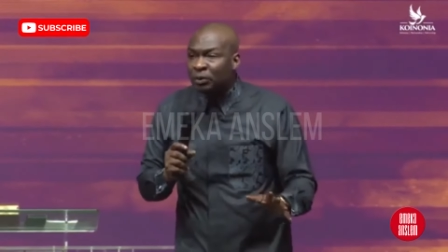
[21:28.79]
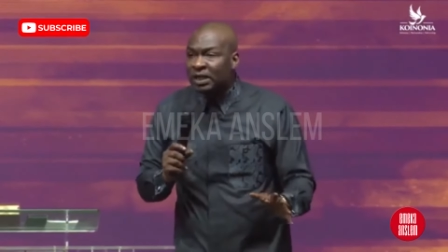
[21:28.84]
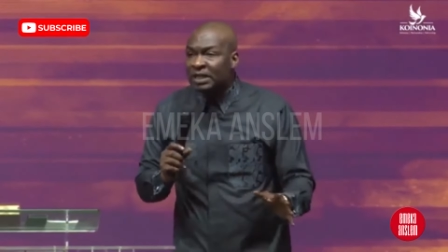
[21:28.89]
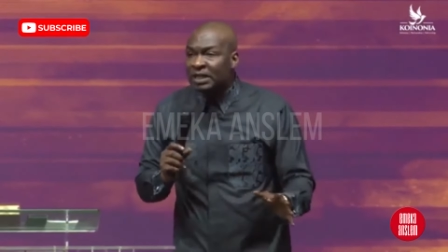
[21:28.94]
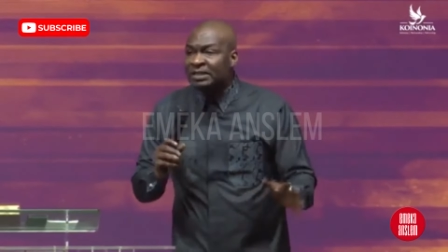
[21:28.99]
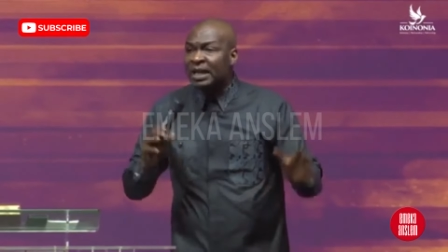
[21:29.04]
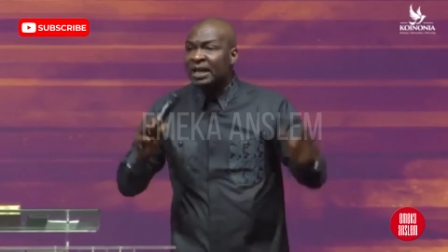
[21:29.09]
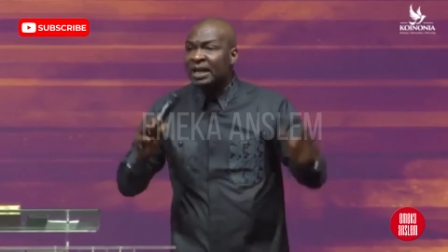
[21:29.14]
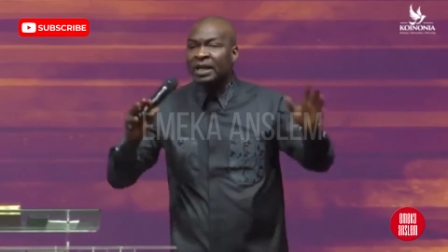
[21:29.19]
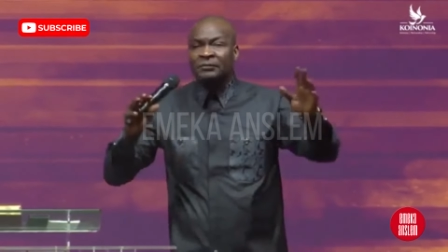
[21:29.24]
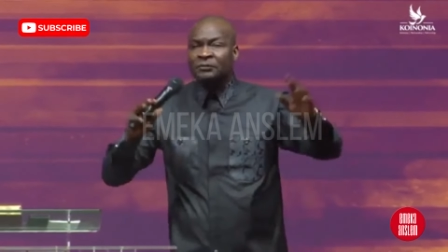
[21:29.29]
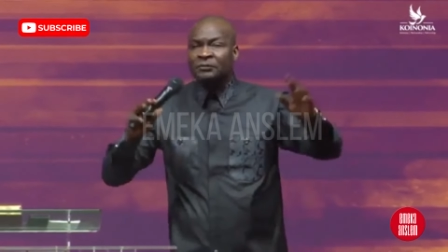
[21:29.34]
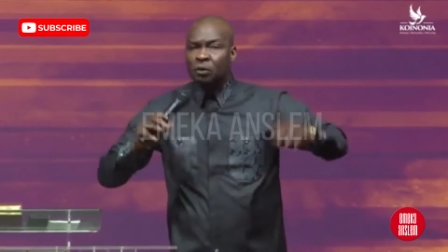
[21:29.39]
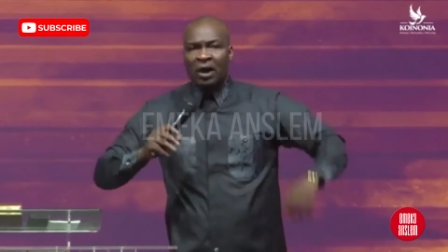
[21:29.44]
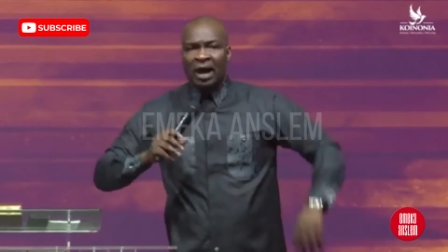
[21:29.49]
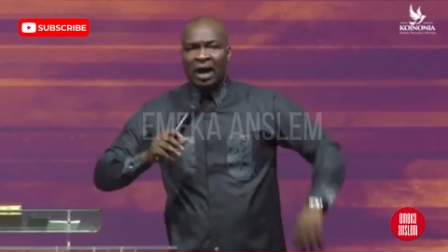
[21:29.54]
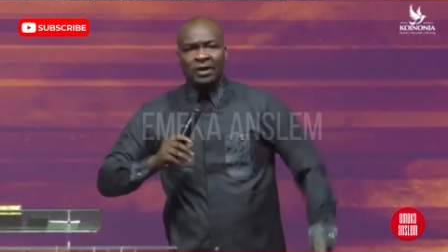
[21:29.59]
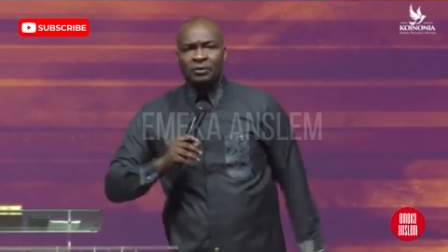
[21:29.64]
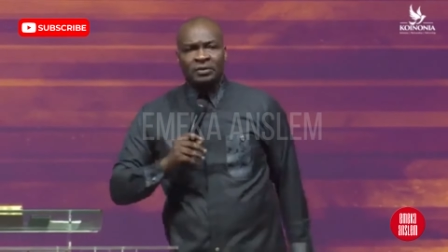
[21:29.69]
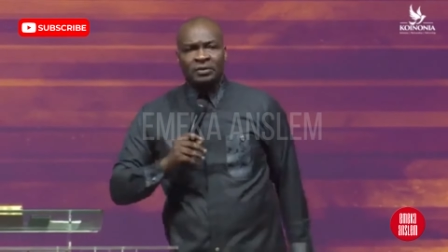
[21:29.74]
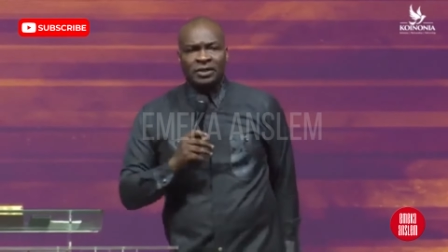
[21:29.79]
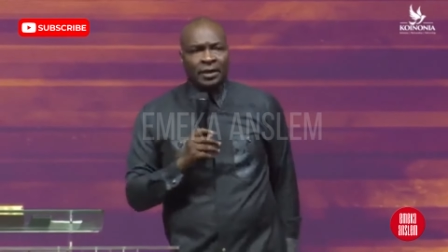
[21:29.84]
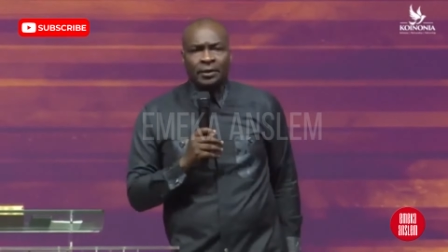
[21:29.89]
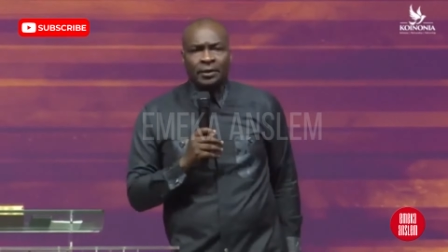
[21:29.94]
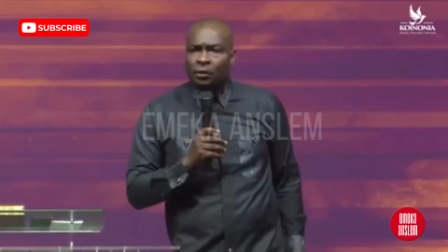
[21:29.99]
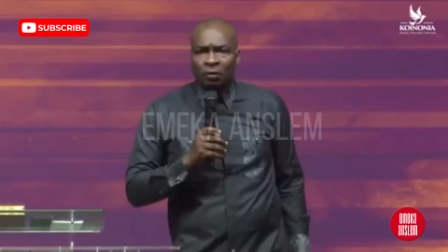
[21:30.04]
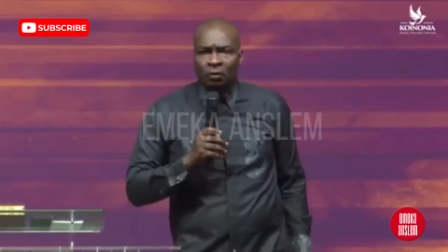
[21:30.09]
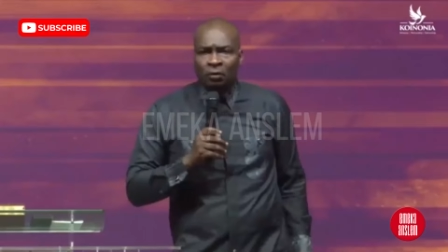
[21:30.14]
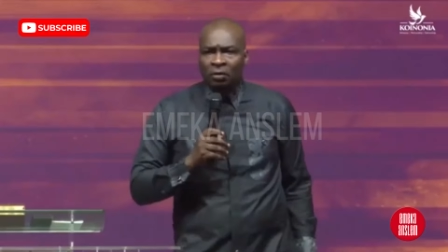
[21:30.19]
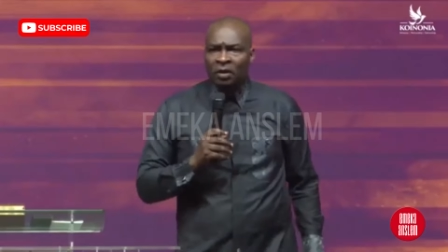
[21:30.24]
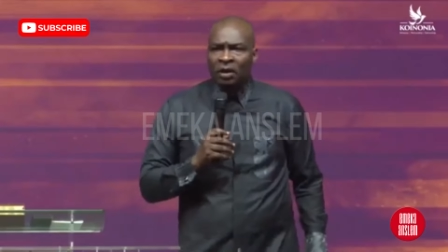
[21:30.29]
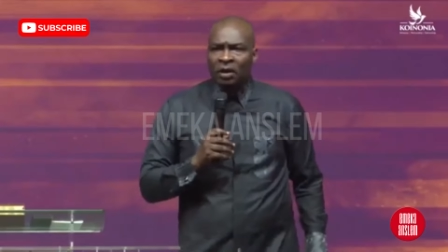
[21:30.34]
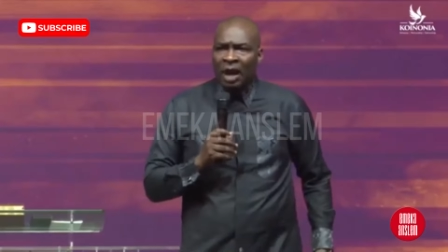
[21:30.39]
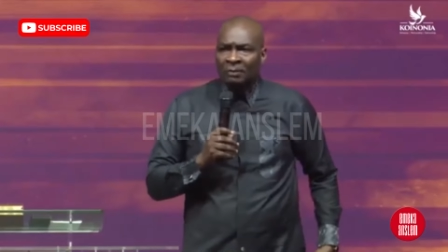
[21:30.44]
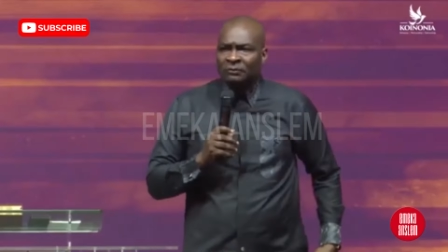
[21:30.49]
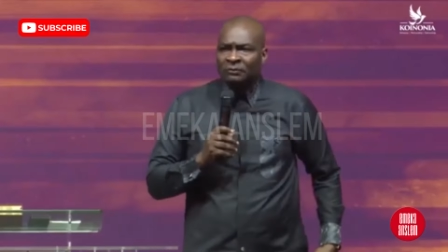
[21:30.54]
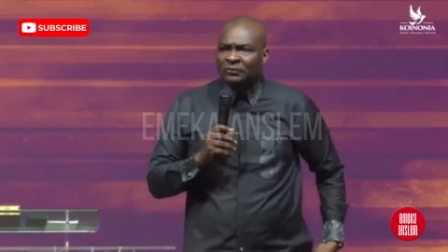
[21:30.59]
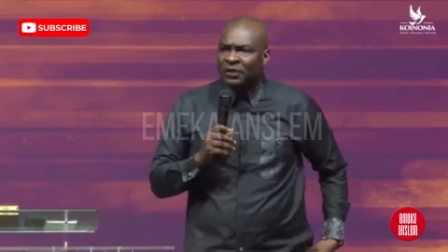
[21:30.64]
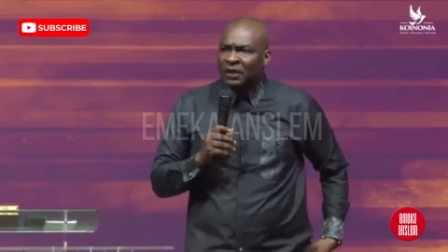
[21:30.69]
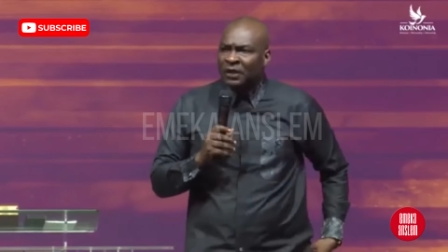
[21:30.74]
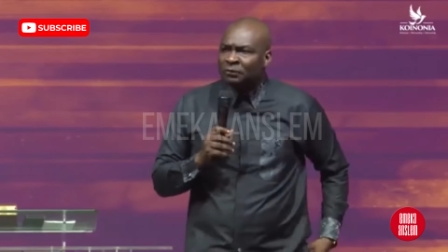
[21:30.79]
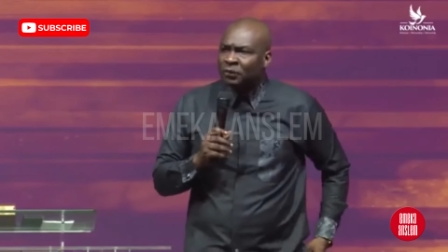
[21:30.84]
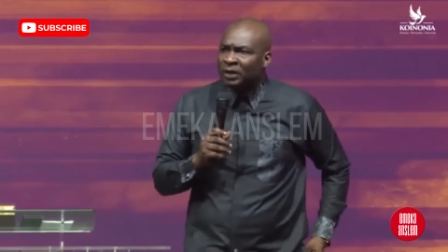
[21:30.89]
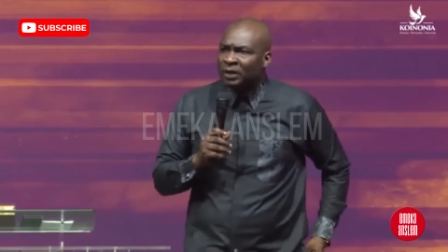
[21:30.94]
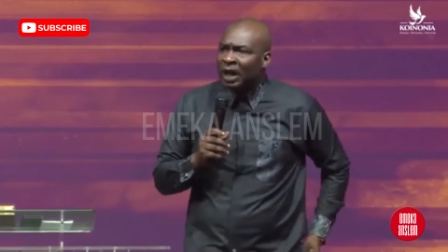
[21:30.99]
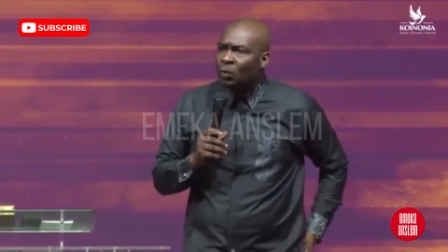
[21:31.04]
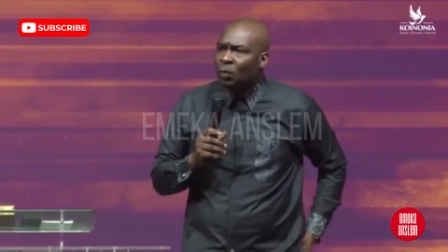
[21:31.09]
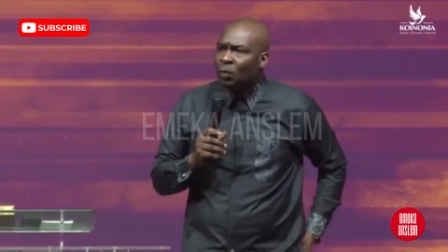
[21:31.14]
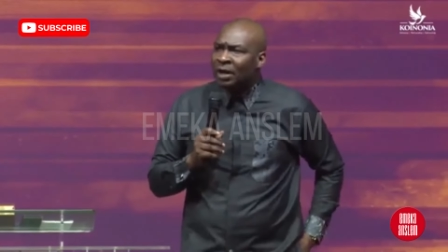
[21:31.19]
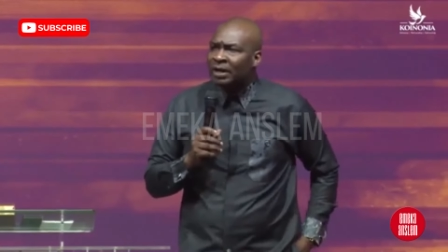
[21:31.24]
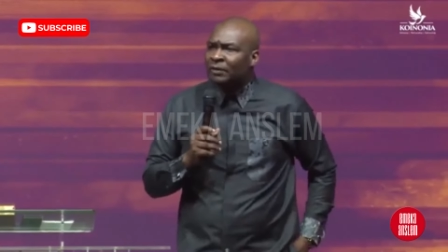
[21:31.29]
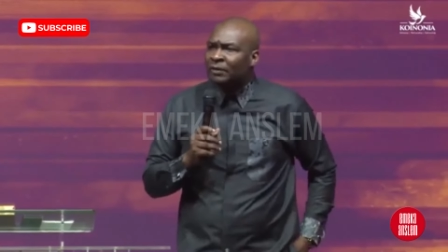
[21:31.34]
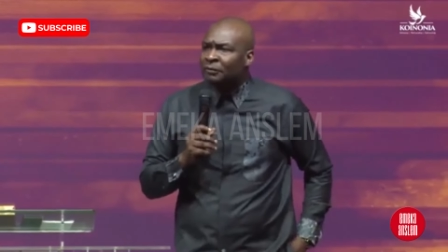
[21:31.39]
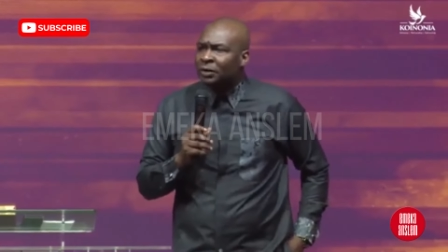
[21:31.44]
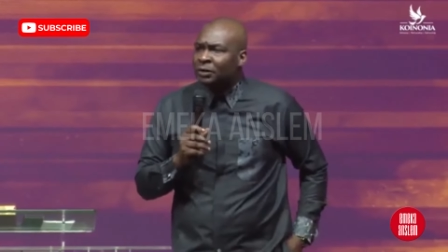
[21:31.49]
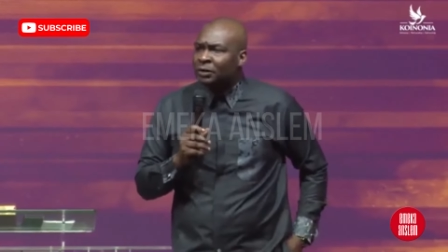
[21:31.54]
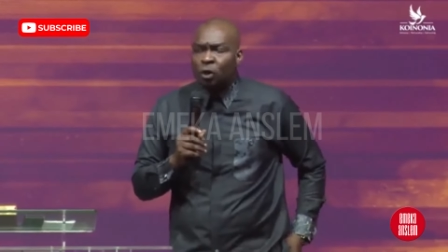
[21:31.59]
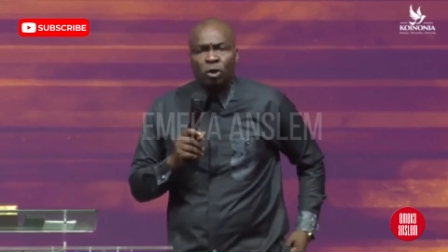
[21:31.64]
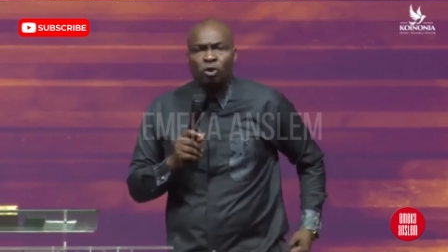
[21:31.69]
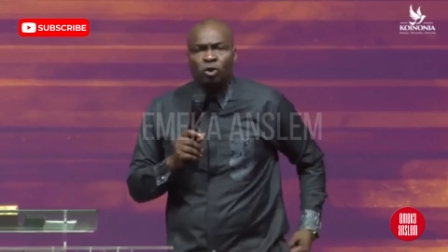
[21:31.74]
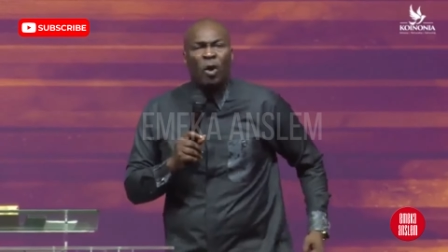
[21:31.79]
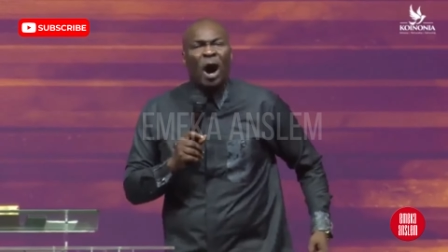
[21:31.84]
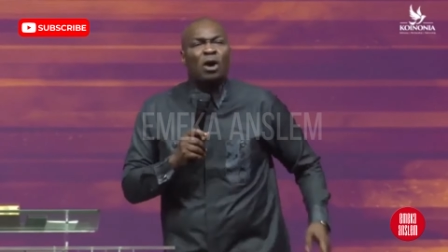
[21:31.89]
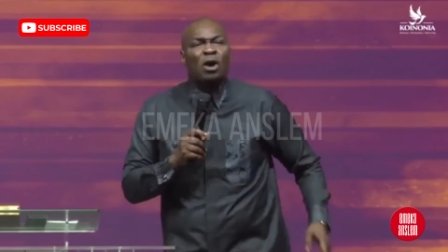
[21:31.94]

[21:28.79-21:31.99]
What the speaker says: They say, lift your hand. You say, no, I'm fearfully and wonderfully. No, you are